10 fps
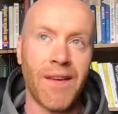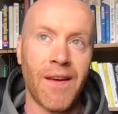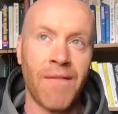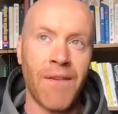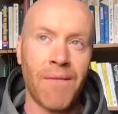
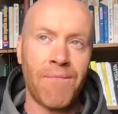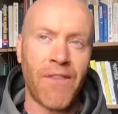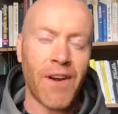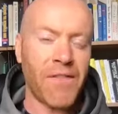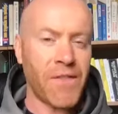a
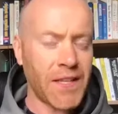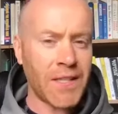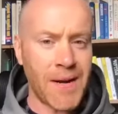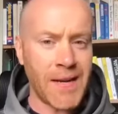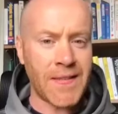fairly fixed
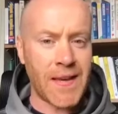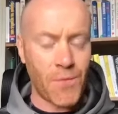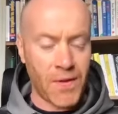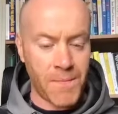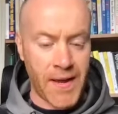mindset
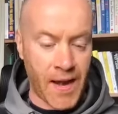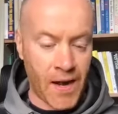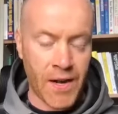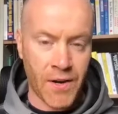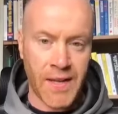with my
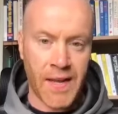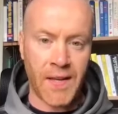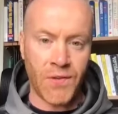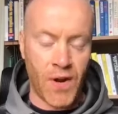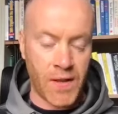earlier days, right?